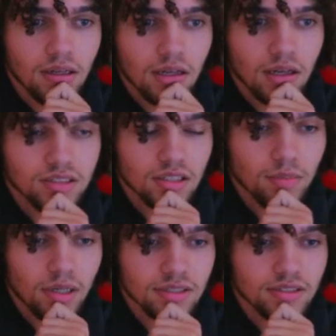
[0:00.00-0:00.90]
It's gonna
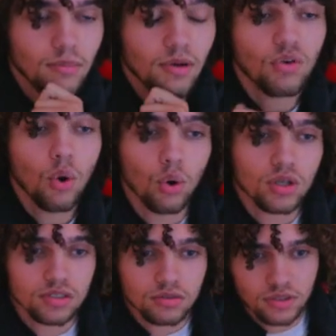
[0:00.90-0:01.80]
break the sub, of
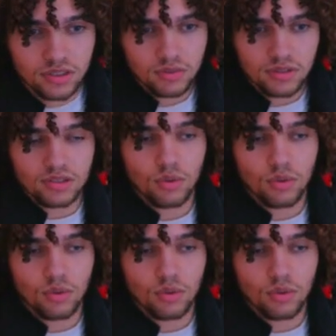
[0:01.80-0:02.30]
course. We're gonna see what this thing